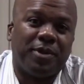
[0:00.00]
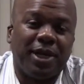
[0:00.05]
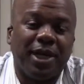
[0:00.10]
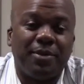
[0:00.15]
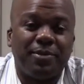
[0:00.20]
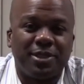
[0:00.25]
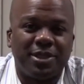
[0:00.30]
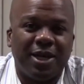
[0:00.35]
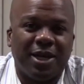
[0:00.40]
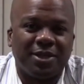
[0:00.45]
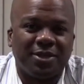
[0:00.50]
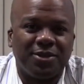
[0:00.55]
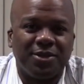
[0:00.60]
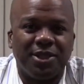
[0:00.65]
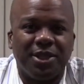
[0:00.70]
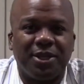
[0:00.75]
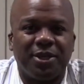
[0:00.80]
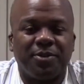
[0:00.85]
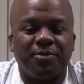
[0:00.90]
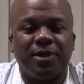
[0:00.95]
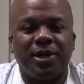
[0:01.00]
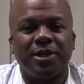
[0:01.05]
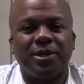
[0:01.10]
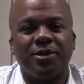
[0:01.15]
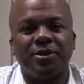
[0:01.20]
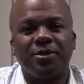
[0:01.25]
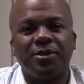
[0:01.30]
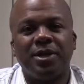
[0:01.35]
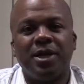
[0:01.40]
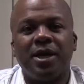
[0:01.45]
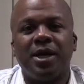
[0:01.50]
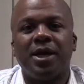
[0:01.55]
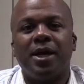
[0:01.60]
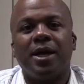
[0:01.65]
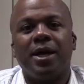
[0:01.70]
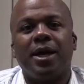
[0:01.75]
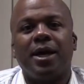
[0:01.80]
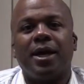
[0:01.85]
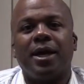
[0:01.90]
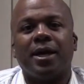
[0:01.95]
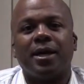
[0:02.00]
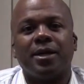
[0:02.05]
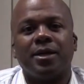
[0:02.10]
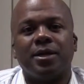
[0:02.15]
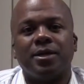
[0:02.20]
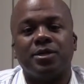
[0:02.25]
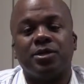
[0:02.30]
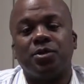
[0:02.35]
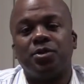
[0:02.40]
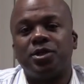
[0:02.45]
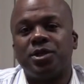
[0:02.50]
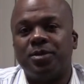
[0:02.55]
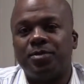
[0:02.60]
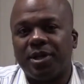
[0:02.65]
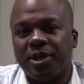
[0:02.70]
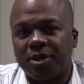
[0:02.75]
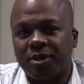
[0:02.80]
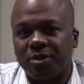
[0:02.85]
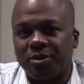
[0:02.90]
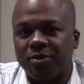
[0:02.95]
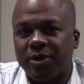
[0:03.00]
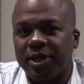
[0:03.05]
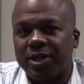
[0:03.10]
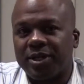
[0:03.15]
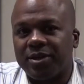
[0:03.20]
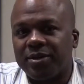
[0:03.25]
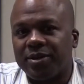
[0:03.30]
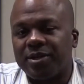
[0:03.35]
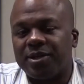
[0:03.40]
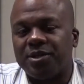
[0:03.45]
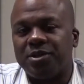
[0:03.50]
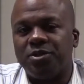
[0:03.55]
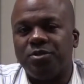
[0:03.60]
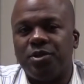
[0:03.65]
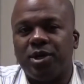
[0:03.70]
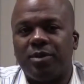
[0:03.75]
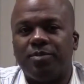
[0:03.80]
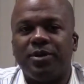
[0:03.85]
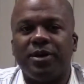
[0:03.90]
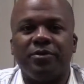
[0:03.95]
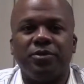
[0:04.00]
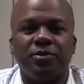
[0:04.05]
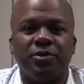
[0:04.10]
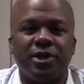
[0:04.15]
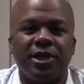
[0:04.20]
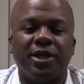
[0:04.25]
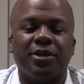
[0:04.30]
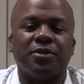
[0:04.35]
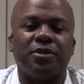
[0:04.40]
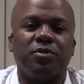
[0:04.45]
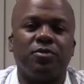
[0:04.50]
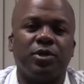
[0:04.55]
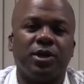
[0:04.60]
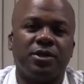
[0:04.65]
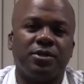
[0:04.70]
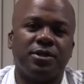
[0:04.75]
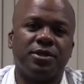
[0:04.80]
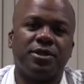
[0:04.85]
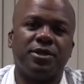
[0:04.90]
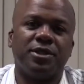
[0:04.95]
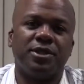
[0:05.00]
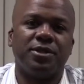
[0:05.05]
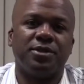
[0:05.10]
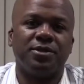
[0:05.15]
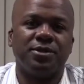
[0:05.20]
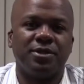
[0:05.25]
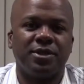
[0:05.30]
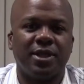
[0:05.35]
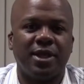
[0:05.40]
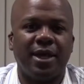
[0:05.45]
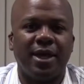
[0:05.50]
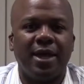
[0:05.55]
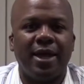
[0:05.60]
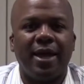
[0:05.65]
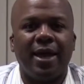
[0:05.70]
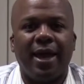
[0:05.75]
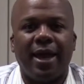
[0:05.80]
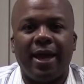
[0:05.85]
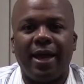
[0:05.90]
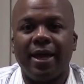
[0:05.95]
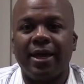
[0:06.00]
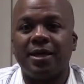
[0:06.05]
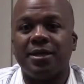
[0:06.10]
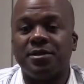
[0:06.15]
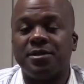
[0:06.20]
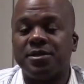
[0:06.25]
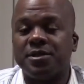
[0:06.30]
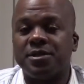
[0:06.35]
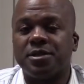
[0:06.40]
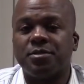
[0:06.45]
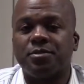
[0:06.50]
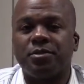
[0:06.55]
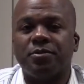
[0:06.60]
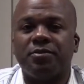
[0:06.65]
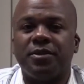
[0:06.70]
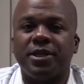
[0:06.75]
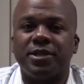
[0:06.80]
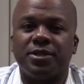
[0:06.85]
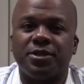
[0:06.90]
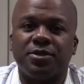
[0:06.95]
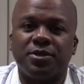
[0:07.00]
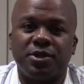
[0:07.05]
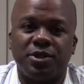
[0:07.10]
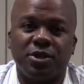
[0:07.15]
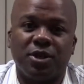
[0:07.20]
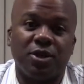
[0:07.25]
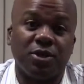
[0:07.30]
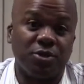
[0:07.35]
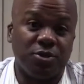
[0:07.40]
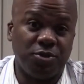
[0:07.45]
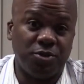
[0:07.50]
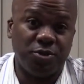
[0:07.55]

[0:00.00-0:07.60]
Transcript: My name is Dr. Derek Butler, Associate Medical Director at the To Help Everyone Health and Wellness Centers and Assistant Professor at Charles R.